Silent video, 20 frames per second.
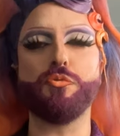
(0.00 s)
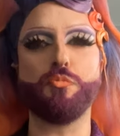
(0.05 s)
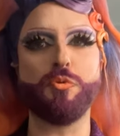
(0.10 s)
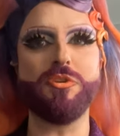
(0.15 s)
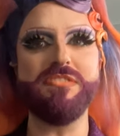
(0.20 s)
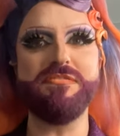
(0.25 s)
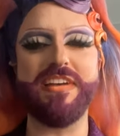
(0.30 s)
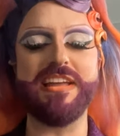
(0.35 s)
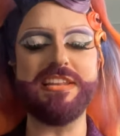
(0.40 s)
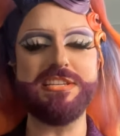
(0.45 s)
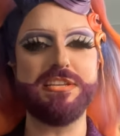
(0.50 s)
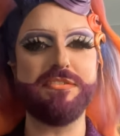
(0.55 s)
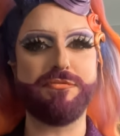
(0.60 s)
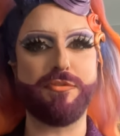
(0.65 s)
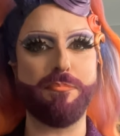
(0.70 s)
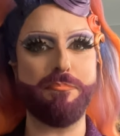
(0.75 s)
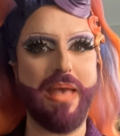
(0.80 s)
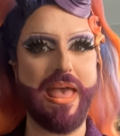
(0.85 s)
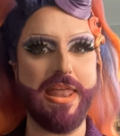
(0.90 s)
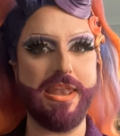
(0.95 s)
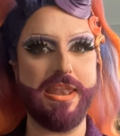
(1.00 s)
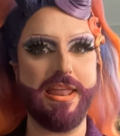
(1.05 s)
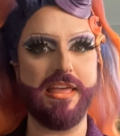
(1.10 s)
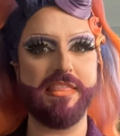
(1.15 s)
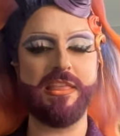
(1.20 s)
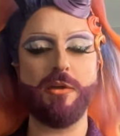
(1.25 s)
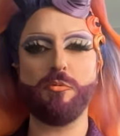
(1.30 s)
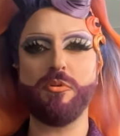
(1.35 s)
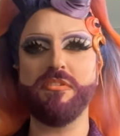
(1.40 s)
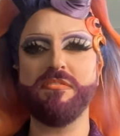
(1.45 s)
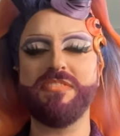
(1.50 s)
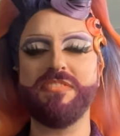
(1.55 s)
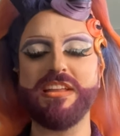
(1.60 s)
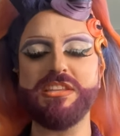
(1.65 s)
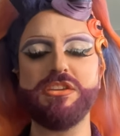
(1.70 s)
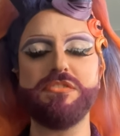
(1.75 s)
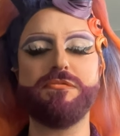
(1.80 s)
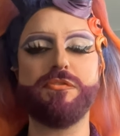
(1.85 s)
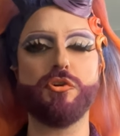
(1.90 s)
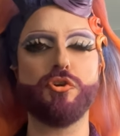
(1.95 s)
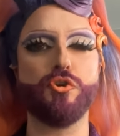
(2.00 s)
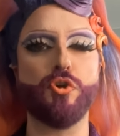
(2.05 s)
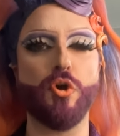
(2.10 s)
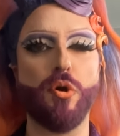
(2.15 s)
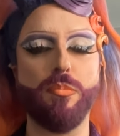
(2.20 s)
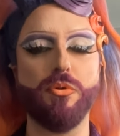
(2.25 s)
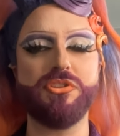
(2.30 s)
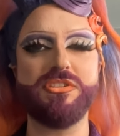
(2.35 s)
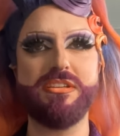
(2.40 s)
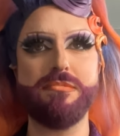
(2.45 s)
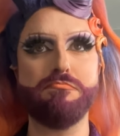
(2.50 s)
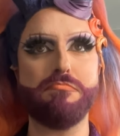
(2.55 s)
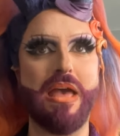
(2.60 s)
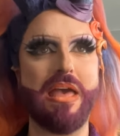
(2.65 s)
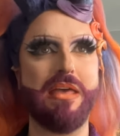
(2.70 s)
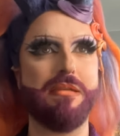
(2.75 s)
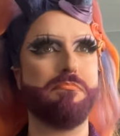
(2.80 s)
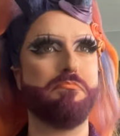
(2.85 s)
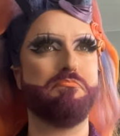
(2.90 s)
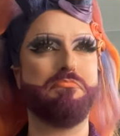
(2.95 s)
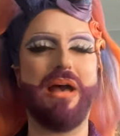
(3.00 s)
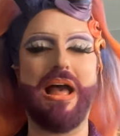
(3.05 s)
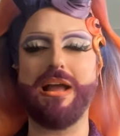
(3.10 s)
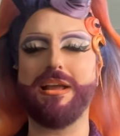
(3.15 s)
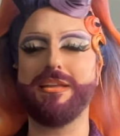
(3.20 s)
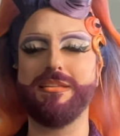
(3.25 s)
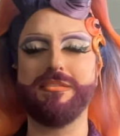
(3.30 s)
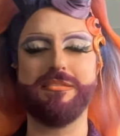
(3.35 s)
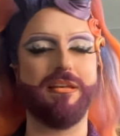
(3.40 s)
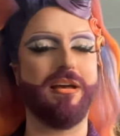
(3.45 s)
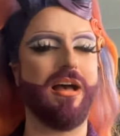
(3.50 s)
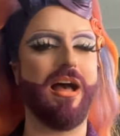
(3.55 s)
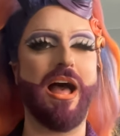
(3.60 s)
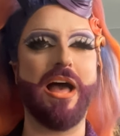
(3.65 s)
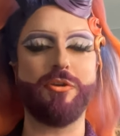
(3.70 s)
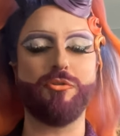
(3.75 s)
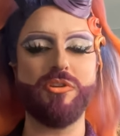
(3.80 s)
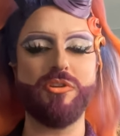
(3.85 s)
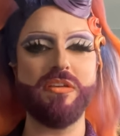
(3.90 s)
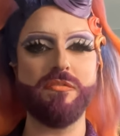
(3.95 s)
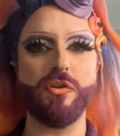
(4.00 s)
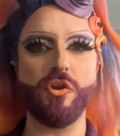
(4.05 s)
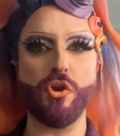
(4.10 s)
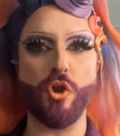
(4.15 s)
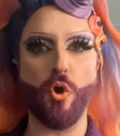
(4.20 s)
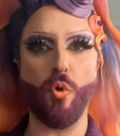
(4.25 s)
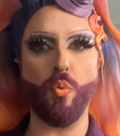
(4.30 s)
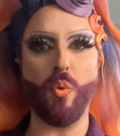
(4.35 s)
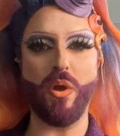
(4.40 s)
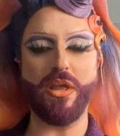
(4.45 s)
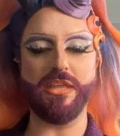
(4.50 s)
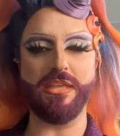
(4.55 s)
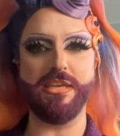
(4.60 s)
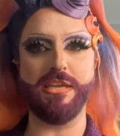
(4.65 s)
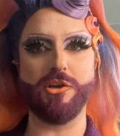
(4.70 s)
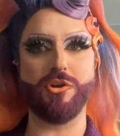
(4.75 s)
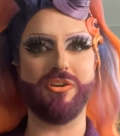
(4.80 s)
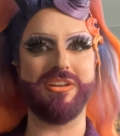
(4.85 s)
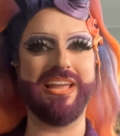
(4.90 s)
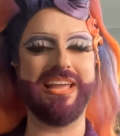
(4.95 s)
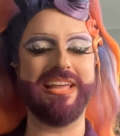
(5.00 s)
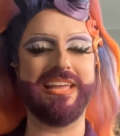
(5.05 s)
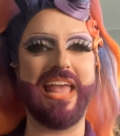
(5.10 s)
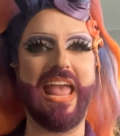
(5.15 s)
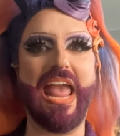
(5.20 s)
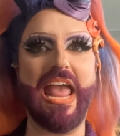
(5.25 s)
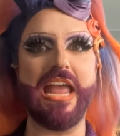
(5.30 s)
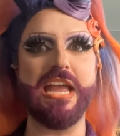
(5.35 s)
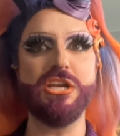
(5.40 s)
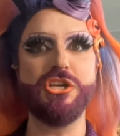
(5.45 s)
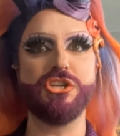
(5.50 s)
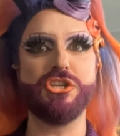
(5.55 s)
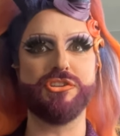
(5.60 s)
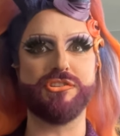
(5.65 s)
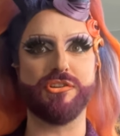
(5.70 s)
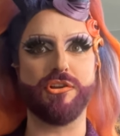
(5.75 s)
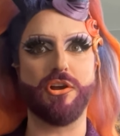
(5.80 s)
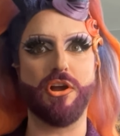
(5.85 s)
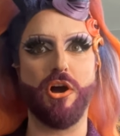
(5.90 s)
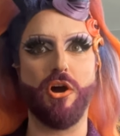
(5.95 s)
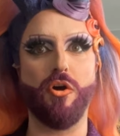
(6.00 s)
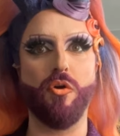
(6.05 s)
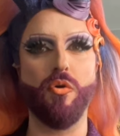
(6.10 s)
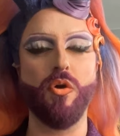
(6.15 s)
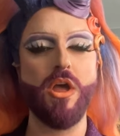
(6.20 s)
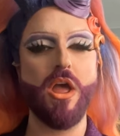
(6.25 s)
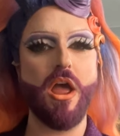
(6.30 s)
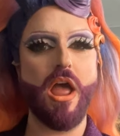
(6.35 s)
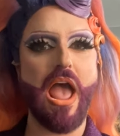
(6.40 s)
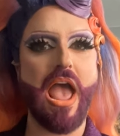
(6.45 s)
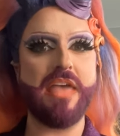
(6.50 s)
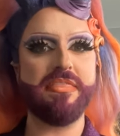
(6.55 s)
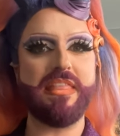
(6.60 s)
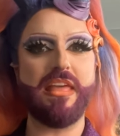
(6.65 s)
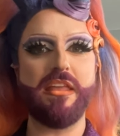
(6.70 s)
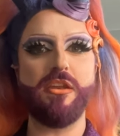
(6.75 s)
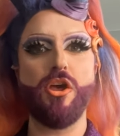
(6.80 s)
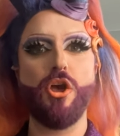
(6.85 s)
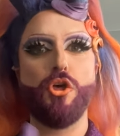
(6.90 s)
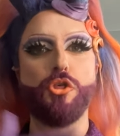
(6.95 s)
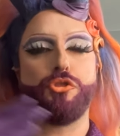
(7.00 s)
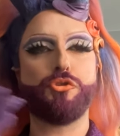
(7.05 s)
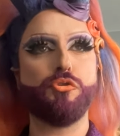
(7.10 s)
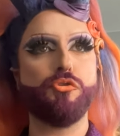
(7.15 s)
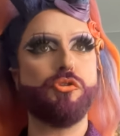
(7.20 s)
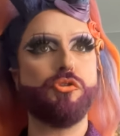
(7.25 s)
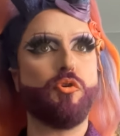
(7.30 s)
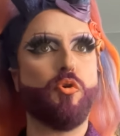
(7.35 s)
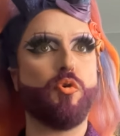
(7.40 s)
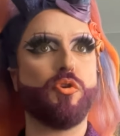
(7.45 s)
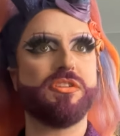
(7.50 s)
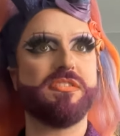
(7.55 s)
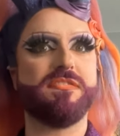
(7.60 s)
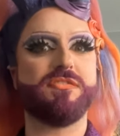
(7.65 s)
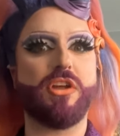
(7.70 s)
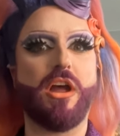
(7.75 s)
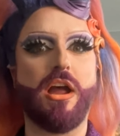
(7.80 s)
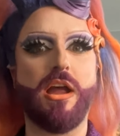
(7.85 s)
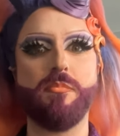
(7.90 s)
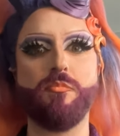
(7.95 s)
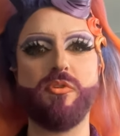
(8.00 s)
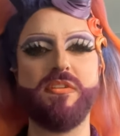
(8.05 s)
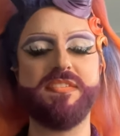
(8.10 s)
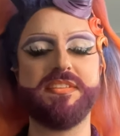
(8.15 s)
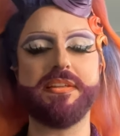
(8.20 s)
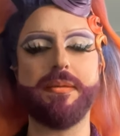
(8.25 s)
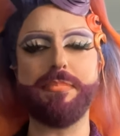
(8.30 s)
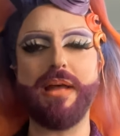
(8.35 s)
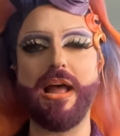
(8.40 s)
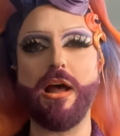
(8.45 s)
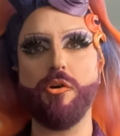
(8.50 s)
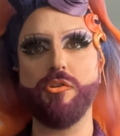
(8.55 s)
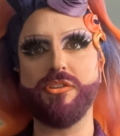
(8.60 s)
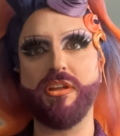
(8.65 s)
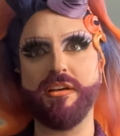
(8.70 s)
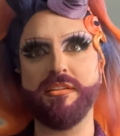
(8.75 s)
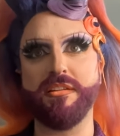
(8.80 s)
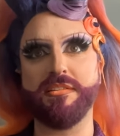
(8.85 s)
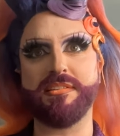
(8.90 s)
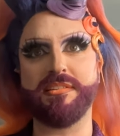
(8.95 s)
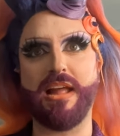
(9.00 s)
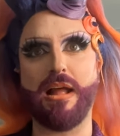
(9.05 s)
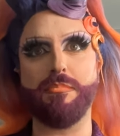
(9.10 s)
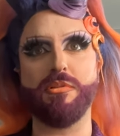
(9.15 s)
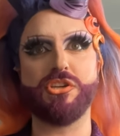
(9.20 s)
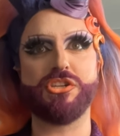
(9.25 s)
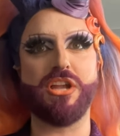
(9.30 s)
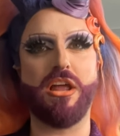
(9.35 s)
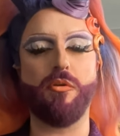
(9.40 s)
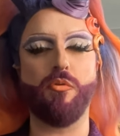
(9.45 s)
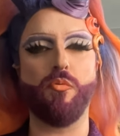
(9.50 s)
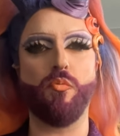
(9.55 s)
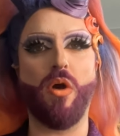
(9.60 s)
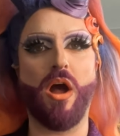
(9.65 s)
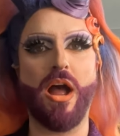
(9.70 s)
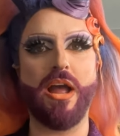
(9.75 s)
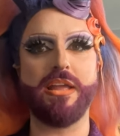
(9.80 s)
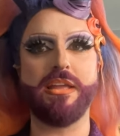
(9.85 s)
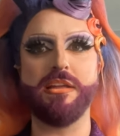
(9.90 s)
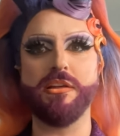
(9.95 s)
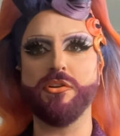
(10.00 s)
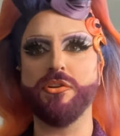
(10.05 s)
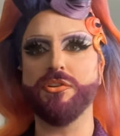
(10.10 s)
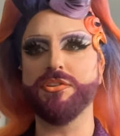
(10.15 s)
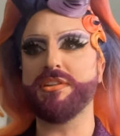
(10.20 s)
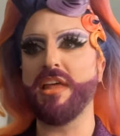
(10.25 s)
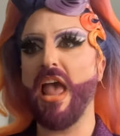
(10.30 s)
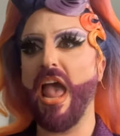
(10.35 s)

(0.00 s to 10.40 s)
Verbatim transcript: were invented for men. They were invented for novelty men back in the, I don't even know what year, like ages ago. And then through the course of time, we somehow established that high heels